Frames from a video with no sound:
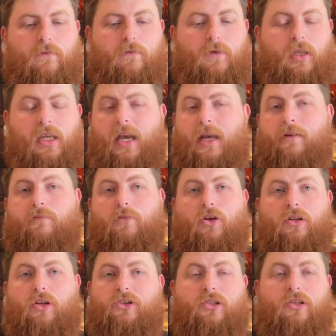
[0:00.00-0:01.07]
Yeah,
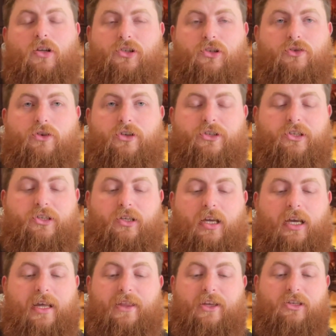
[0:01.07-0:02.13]
lots and lots of choices.
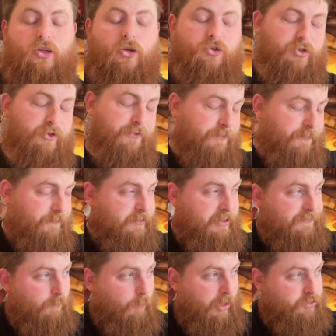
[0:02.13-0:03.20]
There's lots of
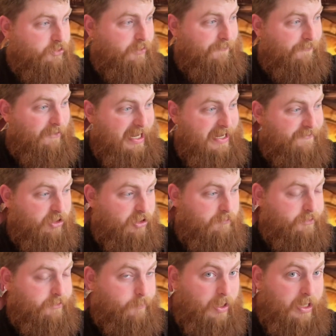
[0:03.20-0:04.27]
different ways you can flavour them
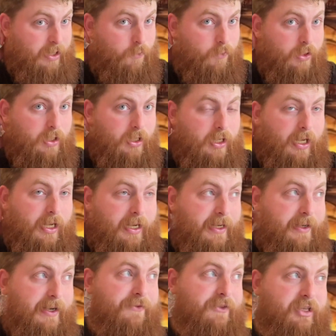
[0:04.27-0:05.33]
as well,
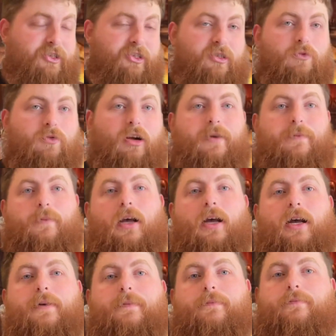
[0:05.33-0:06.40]
and there's some great
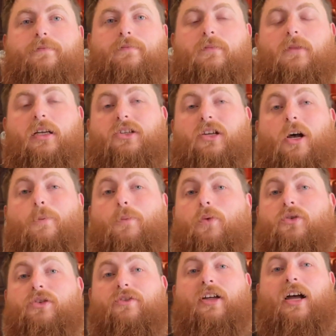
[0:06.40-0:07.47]

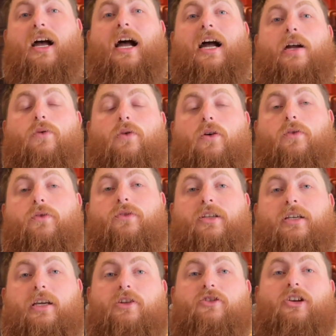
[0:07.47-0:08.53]
examples of that out on
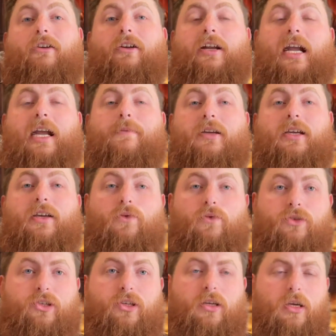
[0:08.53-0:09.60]
the Charity Gaming
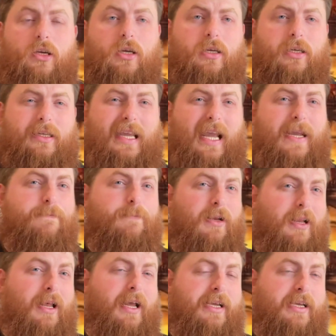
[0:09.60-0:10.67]
Guild's
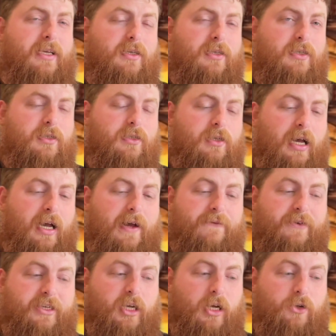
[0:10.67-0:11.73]
gameplay
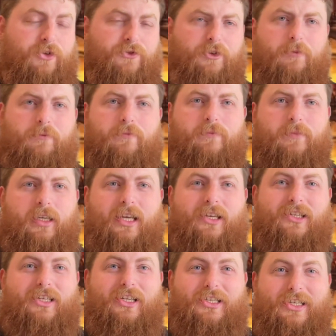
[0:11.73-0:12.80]
videos from years
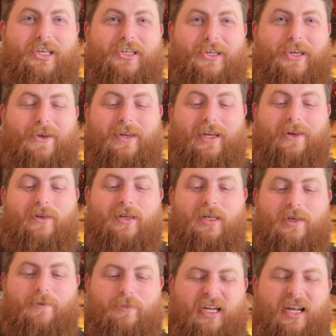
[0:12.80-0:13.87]
and years and years ago now.
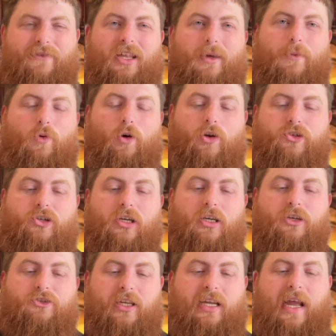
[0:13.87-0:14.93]
But give them a watch.
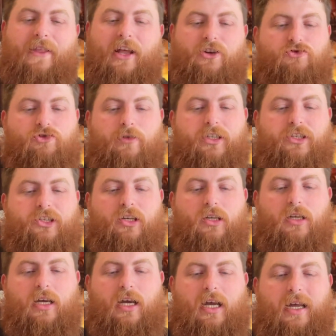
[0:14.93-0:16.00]
So yeah, that's Druids.
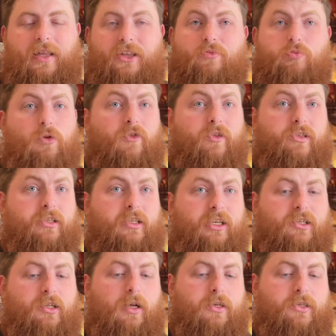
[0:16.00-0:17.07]
Let's move on to the next
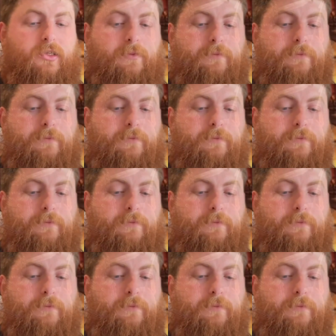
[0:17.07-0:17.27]
class.